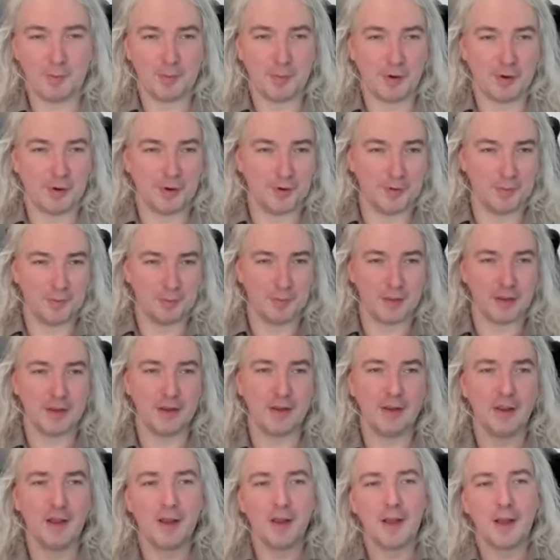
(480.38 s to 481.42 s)
pardon me.
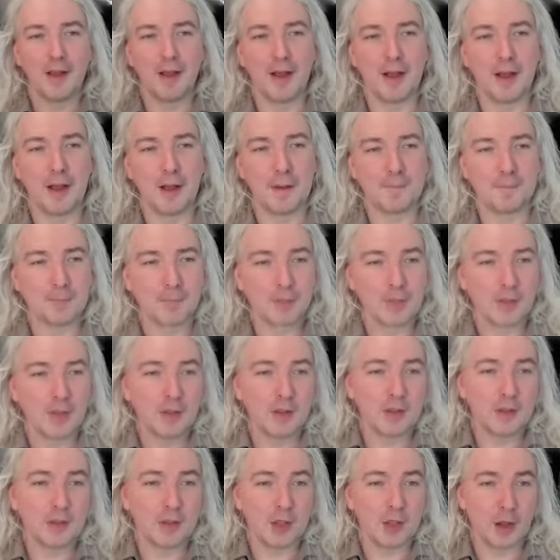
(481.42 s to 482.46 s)
Um,
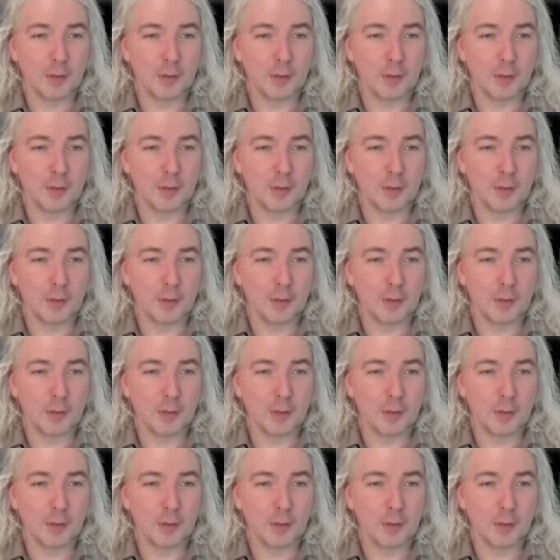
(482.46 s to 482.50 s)
a